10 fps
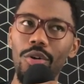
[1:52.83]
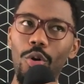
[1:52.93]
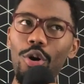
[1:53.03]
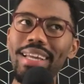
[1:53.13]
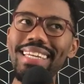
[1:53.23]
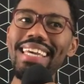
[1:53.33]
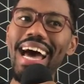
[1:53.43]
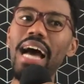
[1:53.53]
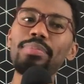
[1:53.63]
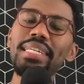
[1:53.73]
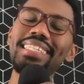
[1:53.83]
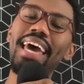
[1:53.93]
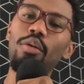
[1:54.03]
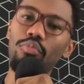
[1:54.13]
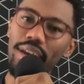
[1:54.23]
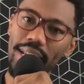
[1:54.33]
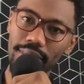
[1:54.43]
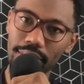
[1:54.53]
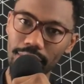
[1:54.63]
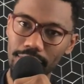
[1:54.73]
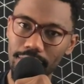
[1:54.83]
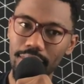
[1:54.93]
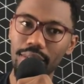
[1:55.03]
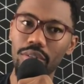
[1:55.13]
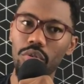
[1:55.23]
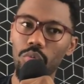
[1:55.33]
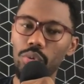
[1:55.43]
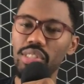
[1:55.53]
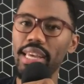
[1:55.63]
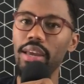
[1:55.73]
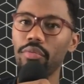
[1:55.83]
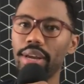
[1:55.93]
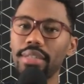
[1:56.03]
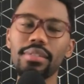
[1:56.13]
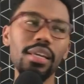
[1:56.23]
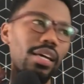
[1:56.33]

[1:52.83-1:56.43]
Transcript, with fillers: Or any object at rest will stay at rest.